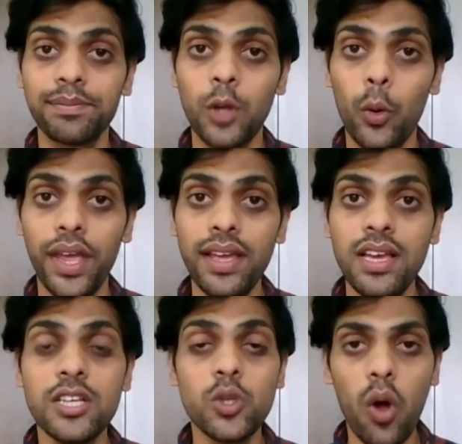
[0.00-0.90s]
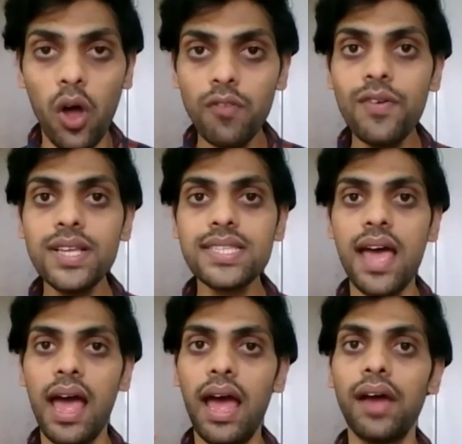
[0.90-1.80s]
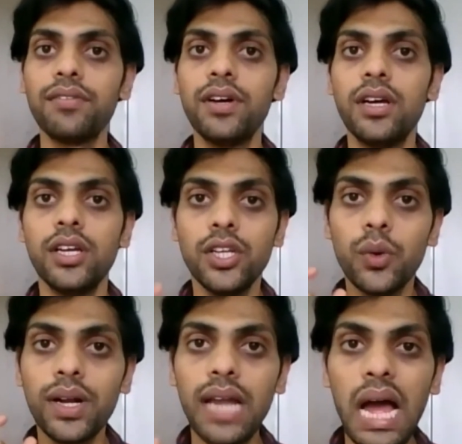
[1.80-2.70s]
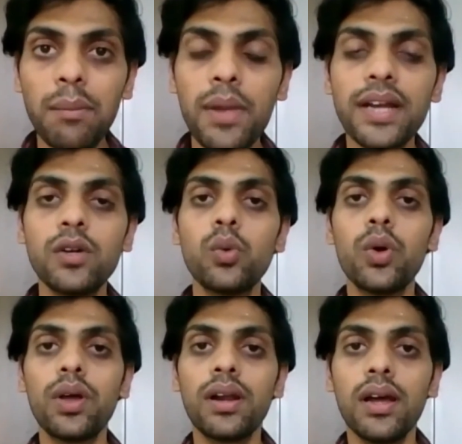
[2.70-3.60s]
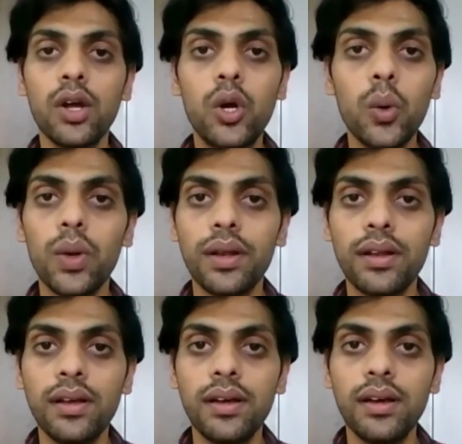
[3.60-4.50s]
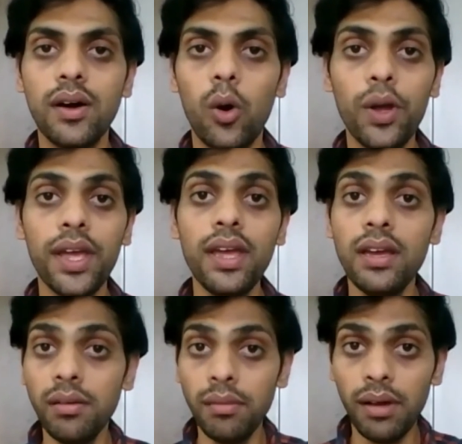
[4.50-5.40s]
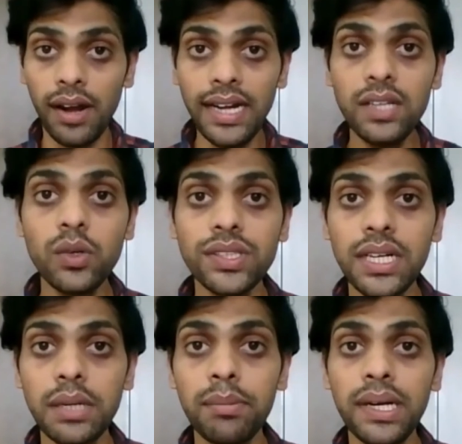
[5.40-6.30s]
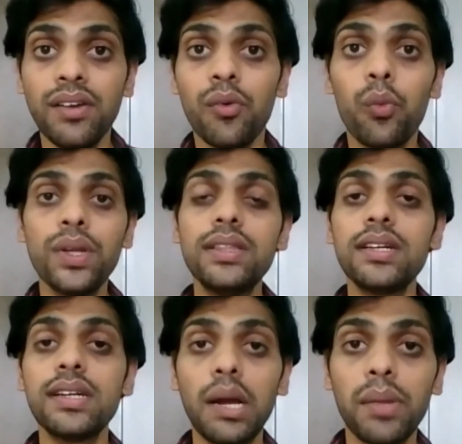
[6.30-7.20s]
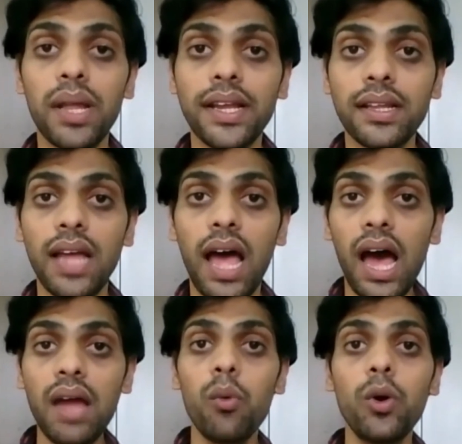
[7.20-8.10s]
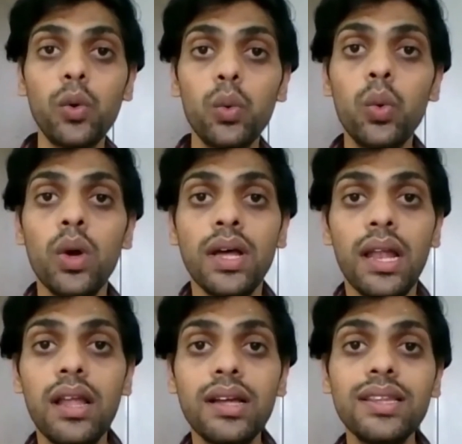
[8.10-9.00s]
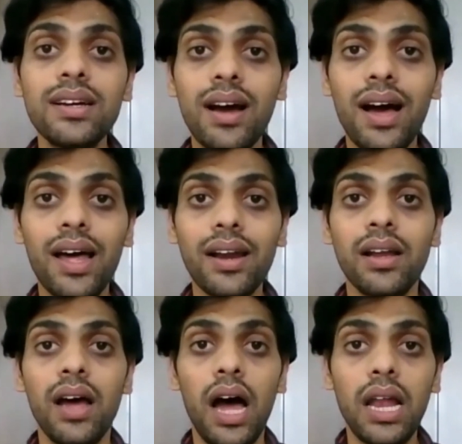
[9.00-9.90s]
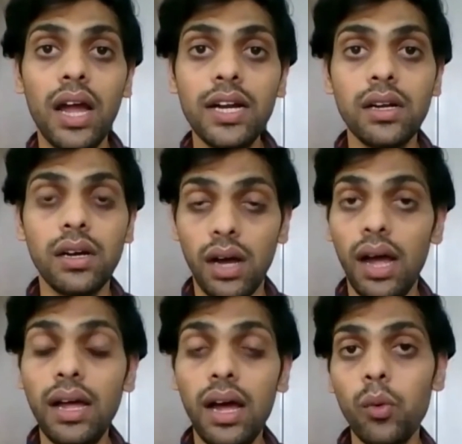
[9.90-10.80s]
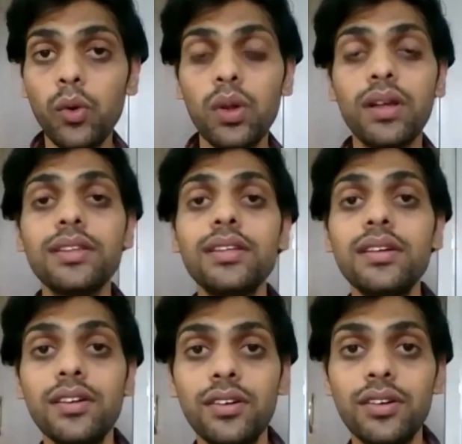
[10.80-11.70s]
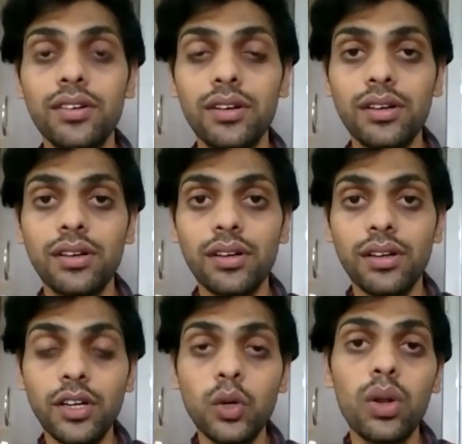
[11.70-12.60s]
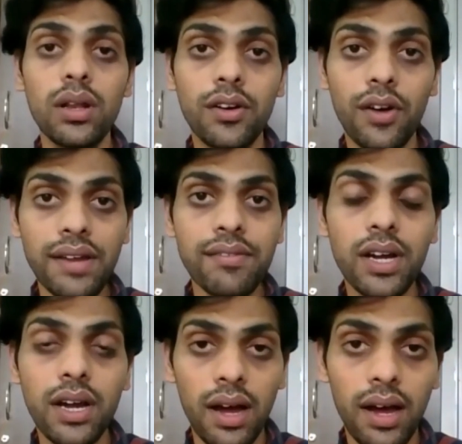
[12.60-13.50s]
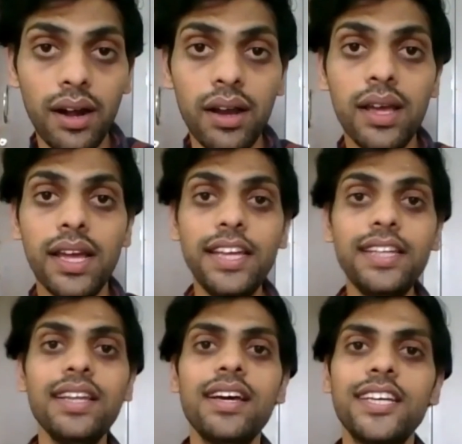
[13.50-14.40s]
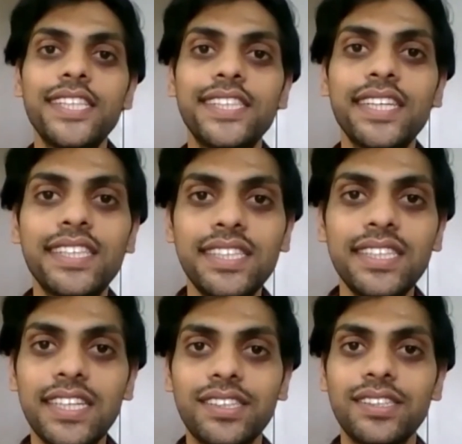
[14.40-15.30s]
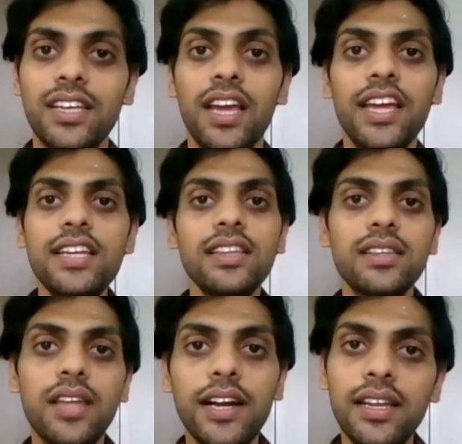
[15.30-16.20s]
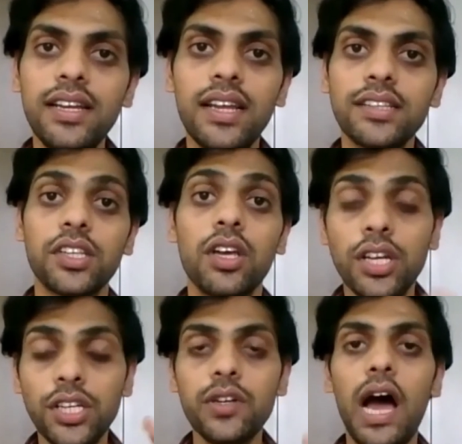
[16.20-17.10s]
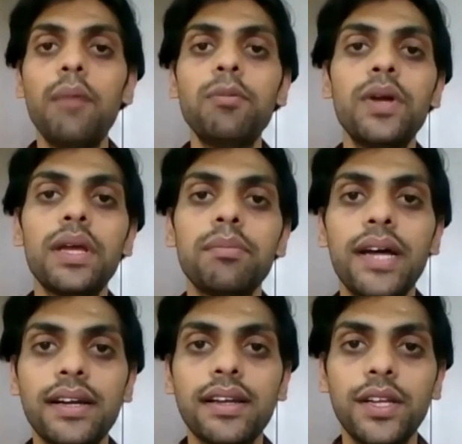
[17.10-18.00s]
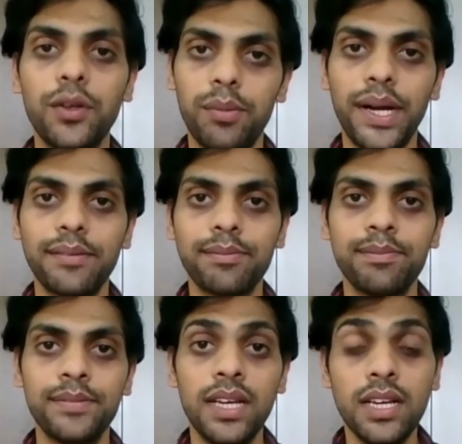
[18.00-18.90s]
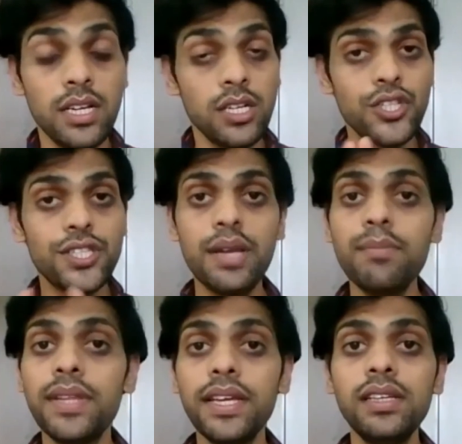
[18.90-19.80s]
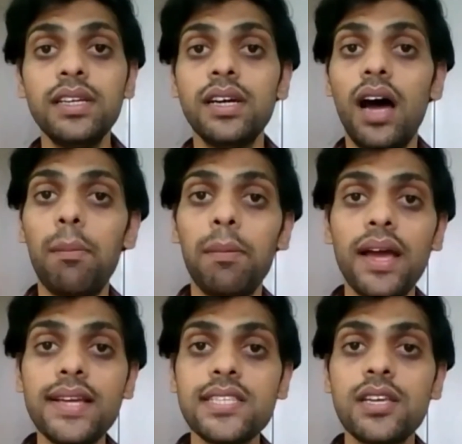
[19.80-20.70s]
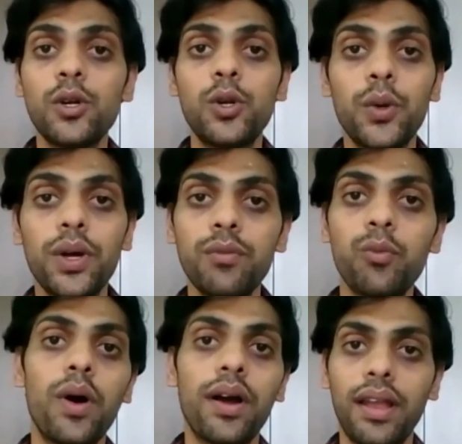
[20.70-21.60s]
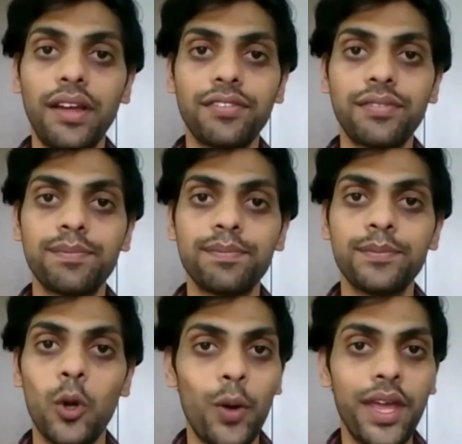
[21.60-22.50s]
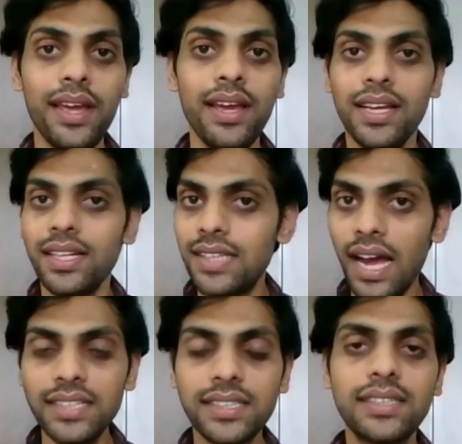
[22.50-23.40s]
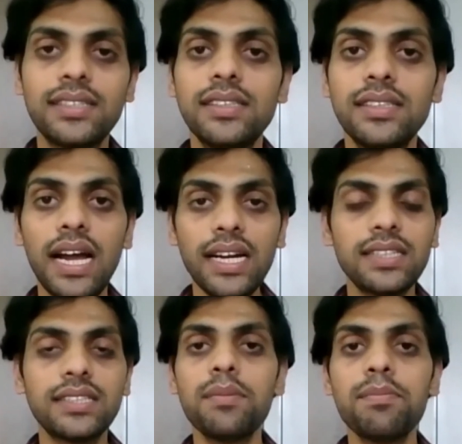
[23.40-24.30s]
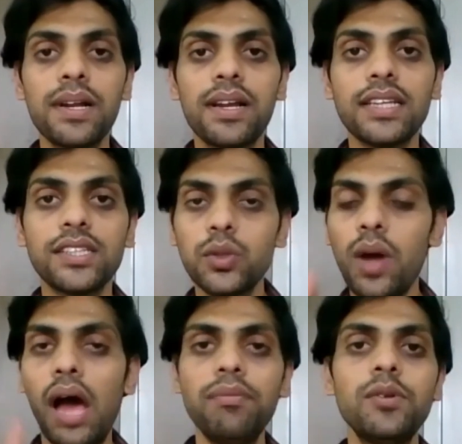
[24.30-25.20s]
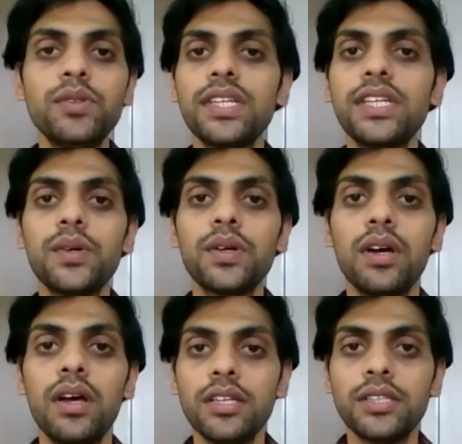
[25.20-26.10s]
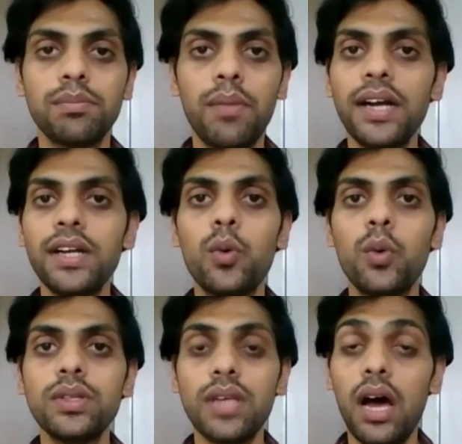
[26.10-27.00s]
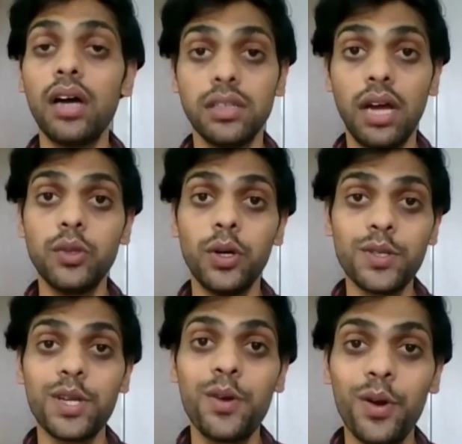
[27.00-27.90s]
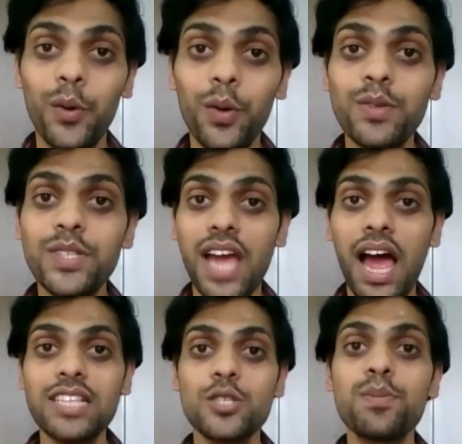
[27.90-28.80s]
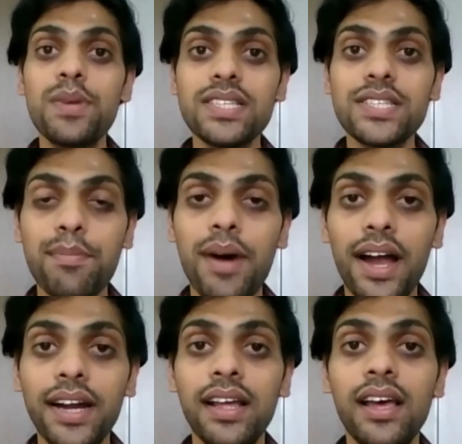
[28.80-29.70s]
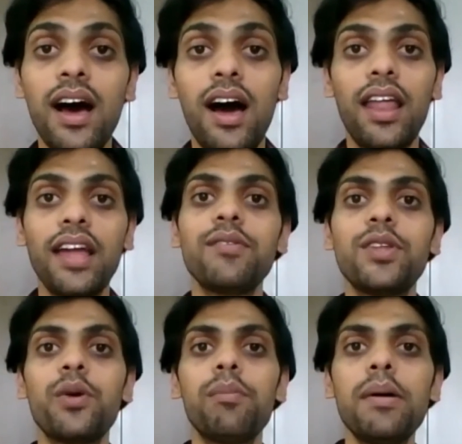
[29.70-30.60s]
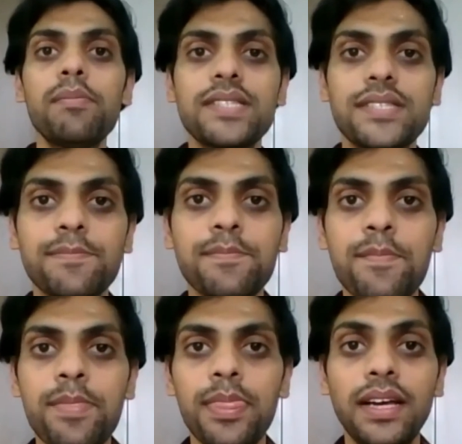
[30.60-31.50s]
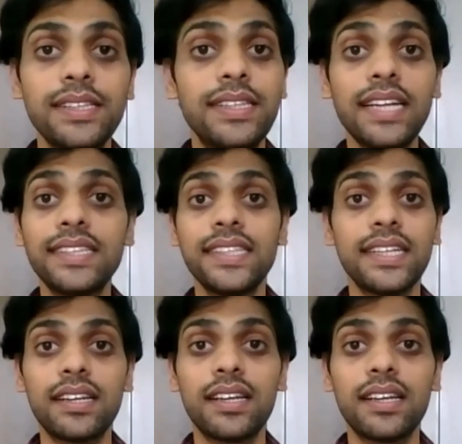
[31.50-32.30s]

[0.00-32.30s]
Okay, so always have your timeline to your goal. Okay, write your statement with the timeline. I want to learn the car. I want to learn to drive a car in 60 days, in 30 days. You have to keep that in your mind. Same thing applies to your work life. Okay, that's simple, guys. You have to set your smart goals. You have to set your goal which has to be a smart, aligned with your purpose. That's it.